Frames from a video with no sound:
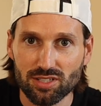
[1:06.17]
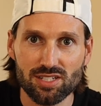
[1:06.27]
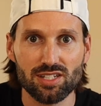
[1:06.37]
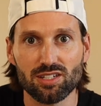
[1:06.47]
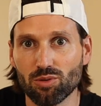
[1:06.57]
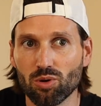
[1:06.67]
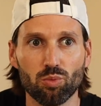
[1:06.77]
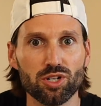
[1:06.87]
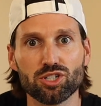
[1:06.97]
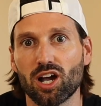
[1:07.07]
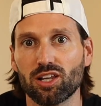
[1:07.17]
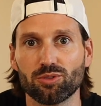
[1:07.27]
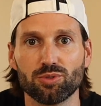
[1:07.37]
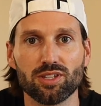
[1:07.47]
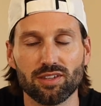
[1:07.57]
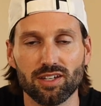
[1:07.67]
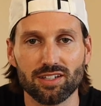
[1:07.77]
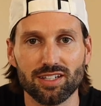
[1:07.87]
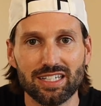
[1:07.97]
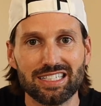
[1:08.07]
see which color we
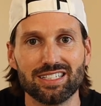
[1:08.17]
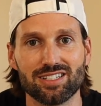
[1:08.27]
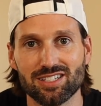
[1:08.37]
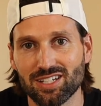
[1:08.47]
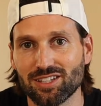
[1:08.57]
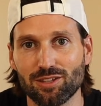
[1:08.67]
think is